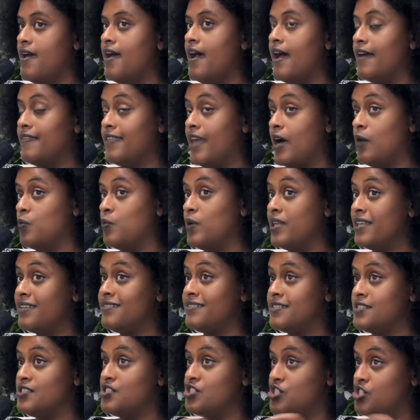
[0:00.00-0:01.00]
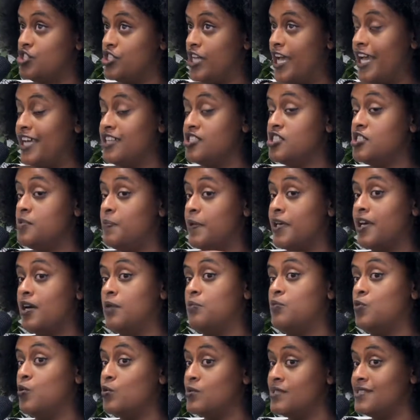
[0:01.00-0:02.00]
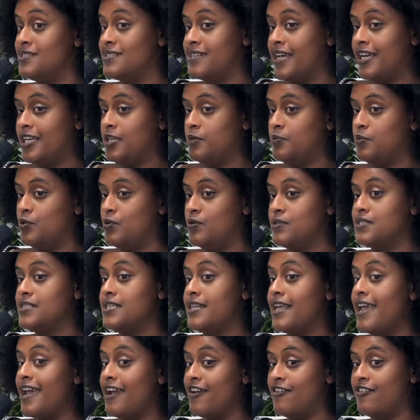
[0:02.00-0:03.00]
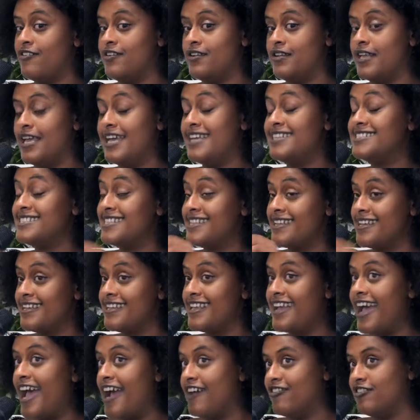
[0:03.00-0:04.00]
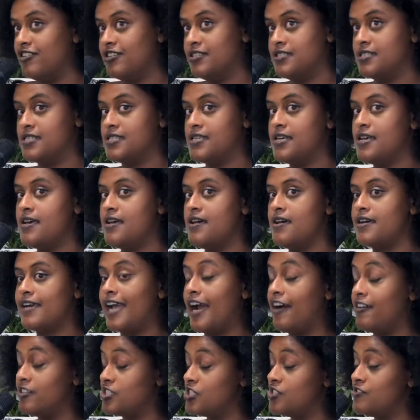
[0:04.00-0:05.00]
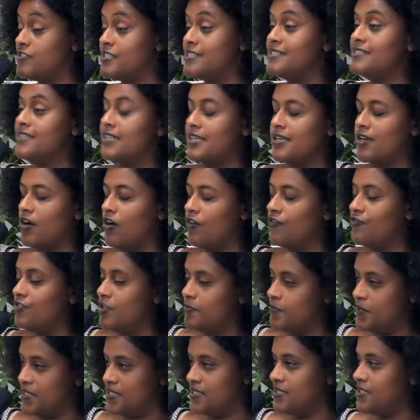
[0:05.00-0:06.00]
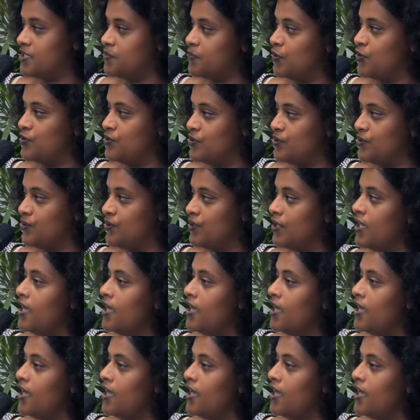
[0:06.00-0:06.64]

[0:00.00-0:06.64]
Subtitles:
and that willingness to change to become more sustainable is an inherent characteristic of the business model.